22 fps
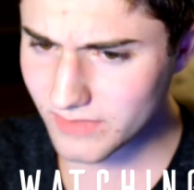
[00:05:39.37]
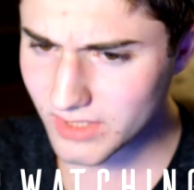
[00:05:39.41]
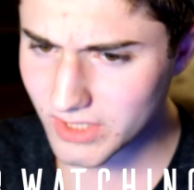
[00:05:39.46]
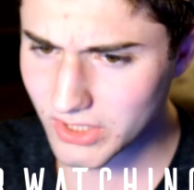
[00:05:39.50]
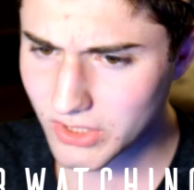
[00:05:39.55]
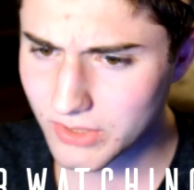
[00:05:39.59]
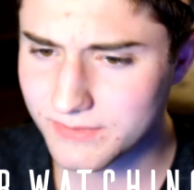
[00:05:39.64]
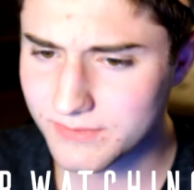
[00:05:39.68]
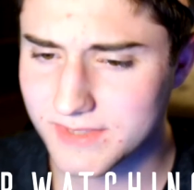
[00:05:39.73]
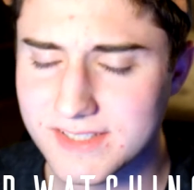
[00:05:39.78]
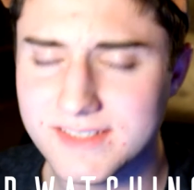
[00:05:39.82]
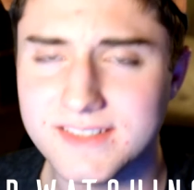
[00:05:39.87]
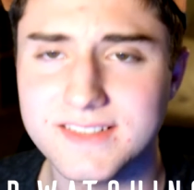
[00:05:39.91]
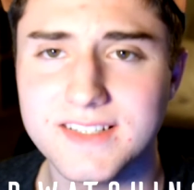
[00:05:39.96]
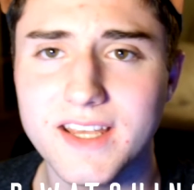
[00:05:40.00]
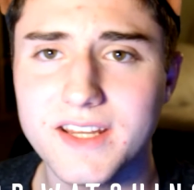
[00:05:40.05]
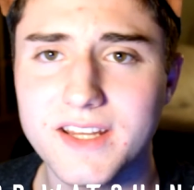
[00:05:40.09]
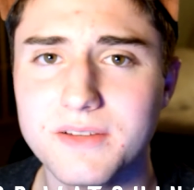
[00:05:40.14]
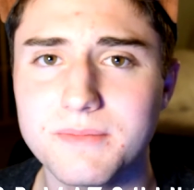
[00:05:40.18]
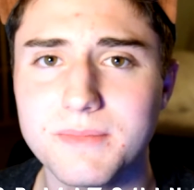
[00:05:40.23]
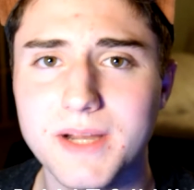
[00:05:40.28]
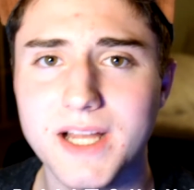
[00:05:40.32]
You have to
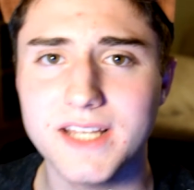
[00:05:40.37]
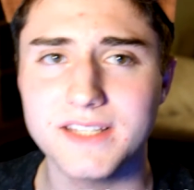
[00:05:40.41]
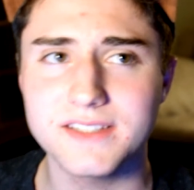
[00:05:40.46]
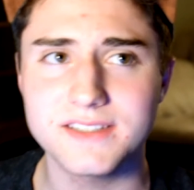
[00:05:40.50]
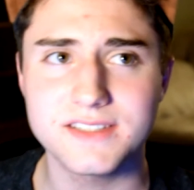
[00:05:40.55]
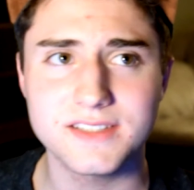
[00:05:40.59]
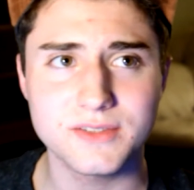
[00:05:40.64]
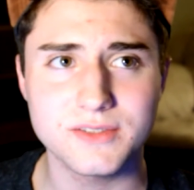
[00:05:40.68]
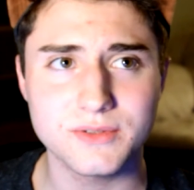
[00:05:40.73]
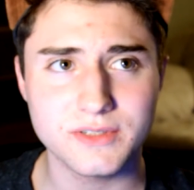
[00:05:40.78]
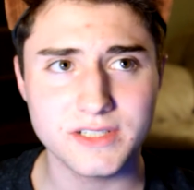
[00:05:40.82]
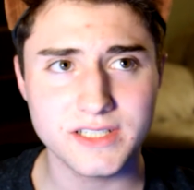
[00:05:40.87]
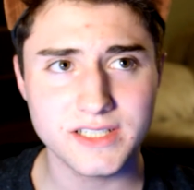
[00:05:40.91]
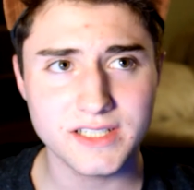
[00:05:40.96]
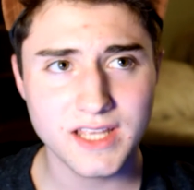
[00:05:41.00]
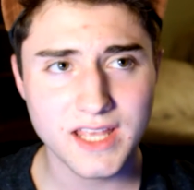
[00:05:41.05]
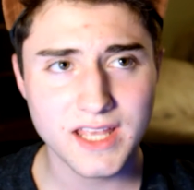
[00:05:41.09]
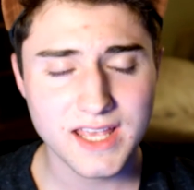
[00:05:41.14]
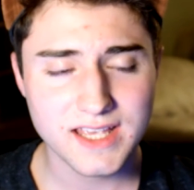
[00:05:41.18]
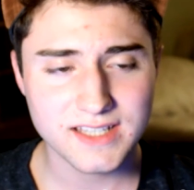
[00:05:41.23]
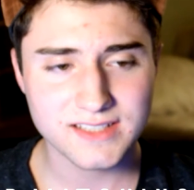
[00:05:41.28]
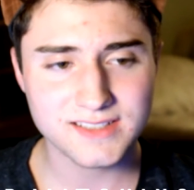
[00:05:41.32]
set your mind to
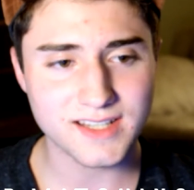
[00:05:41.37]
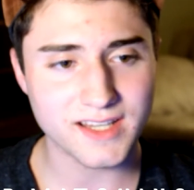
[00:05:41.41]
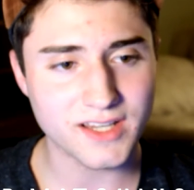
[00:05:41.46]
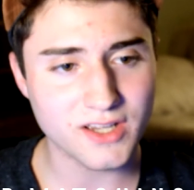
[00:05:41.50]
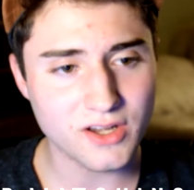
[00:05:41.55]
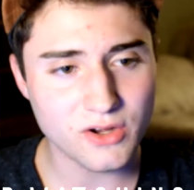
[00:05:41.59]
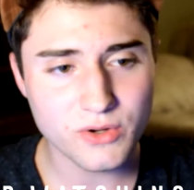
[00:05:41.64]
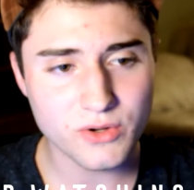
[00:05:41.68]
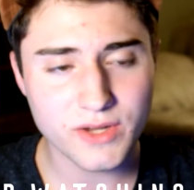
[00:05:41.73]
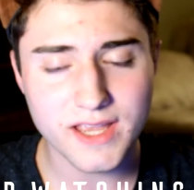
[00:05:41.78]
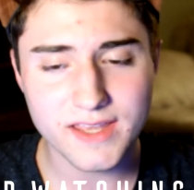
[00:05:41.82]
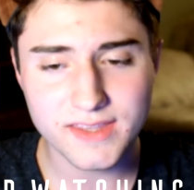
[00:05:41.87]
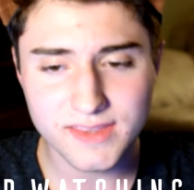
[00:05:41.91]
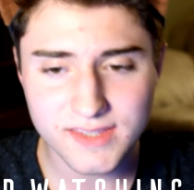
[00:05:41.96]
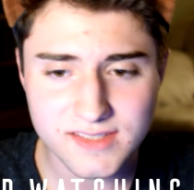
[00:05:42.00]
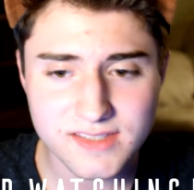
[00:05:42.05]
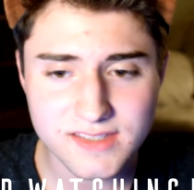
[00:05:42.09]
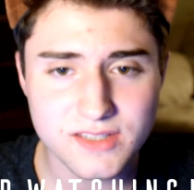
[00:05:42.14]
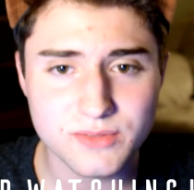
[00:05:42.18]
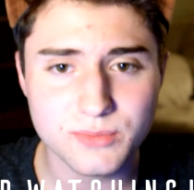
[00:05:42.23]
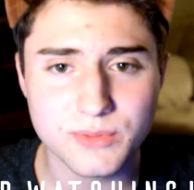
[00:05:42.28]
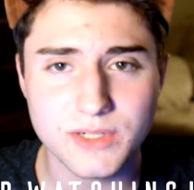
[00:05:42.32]
it, say, okay,
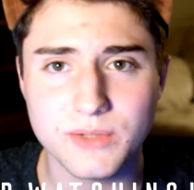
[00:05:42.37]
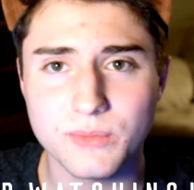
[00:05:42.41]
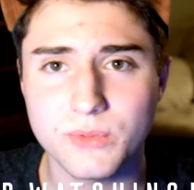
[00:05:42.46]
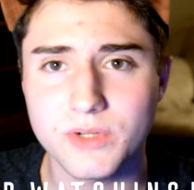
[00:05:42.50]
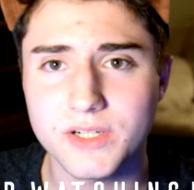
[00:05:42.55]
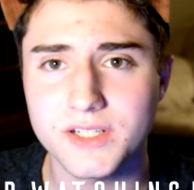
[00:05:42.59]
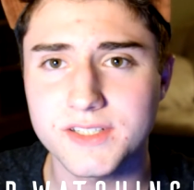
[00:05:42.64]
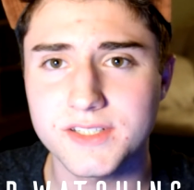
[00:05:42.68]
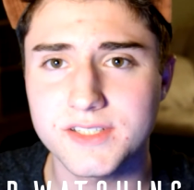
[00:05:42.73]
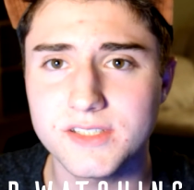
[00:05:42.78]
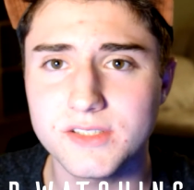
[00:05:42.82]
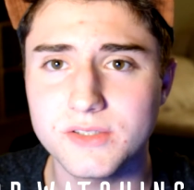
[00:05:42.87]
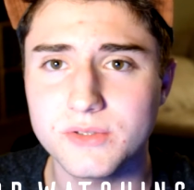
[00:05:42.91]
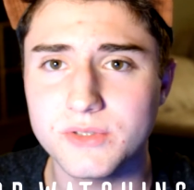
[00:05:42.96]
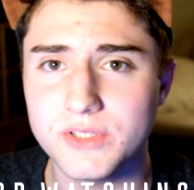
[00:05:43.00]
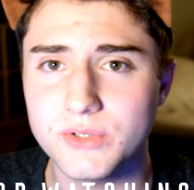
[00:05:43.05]
this is what I want to do.